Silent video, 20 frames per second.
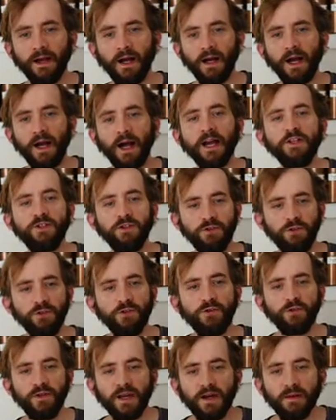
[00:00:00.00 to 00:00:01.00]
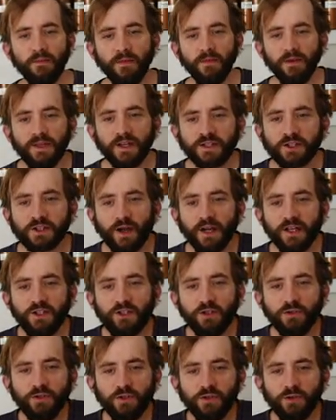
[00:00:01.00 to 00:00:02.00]
So I
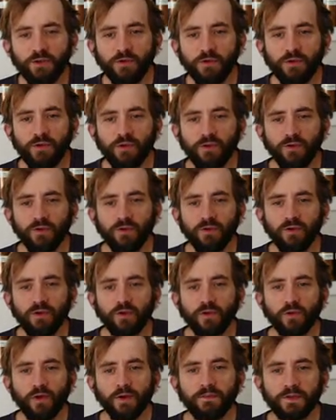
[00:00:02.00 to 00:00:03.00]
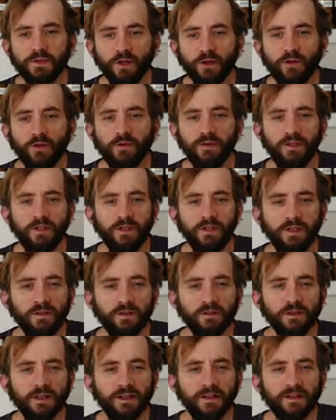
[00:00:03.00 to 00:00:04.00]
do crypto
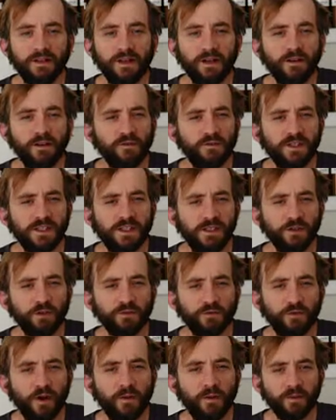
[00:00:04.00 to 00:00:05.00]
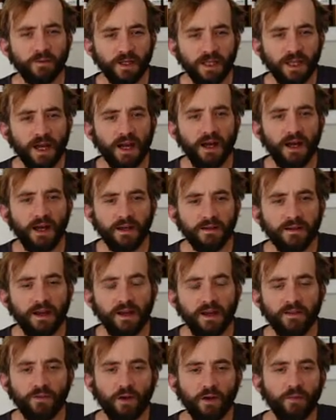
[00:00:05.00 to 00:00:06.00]
yield. I don't know if it's yield farming, but yeah,
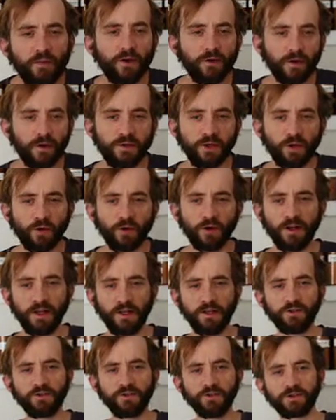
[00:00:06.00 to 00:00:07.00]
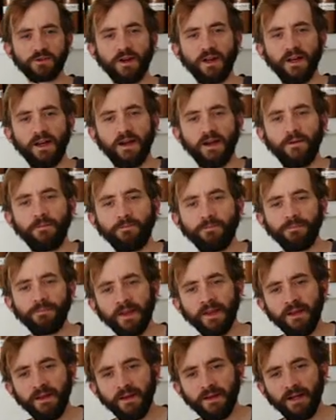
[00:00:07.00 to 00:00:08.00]
I have all my crypto earning interest right now.
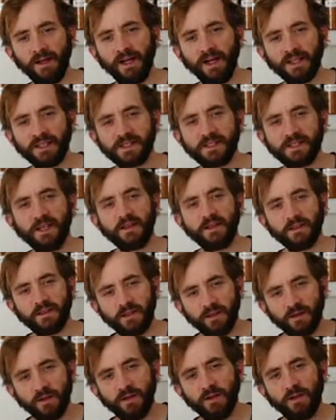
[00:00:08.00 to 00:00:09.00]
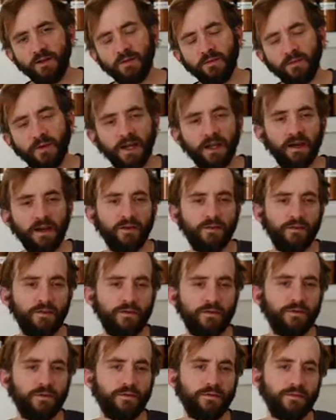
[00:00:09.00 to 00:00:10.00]
I stake Ethereum. I
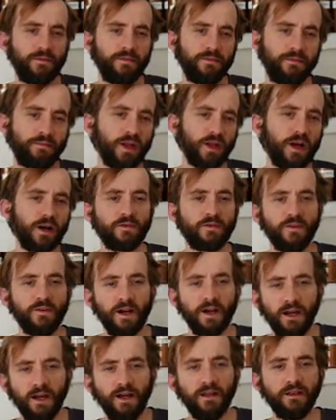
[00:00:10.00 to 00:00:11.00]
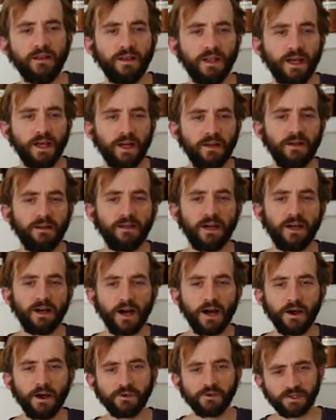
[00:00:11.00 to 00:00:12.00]
have BlockFi,
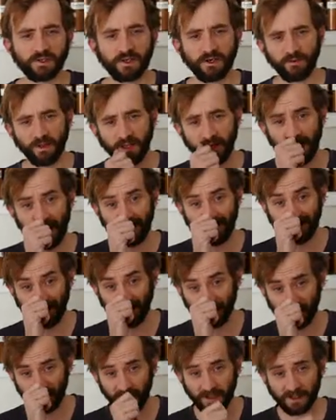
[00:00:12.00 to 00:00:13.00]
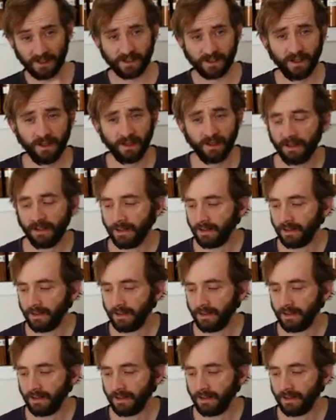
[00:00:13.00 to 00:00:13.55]
Ledin.io, stuff like that, Celsius.